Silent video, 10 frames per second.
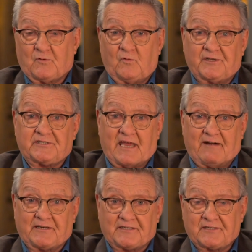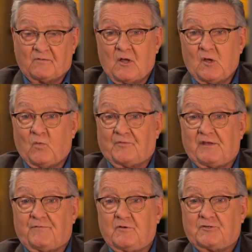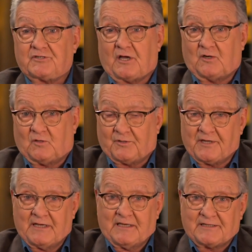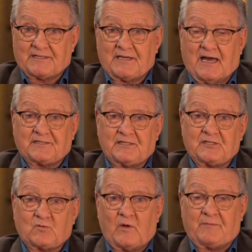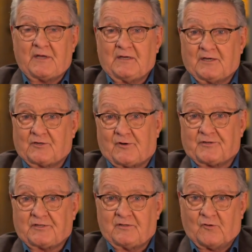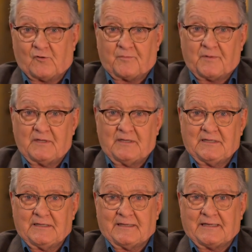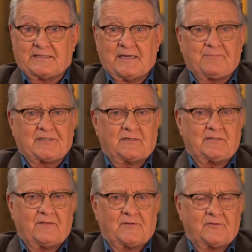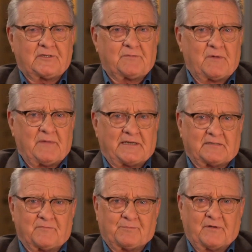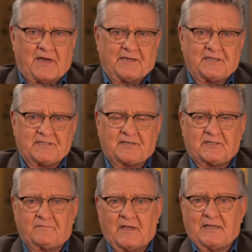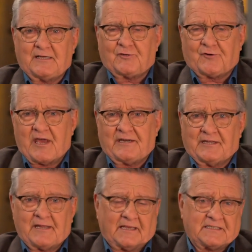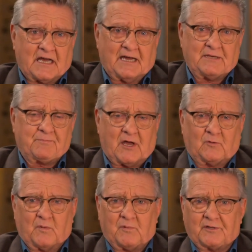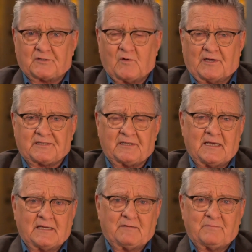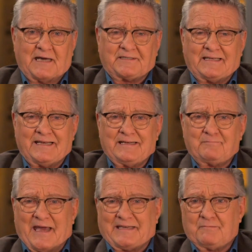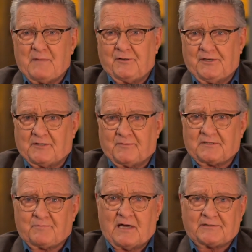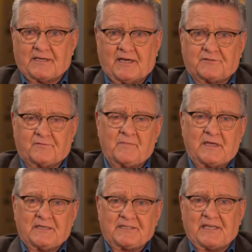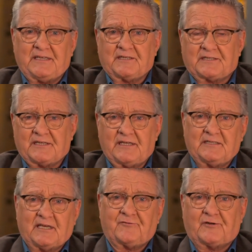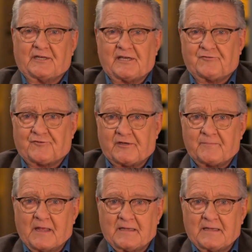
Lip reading: all these characters and what their futures hold as the Nazis sweep across Europe. It's an episode that never loses momentum, the pervading sense of dread and anxiety palpable, as well as the mounting pandemonium as Bowker cuts from scene to scene, country to country.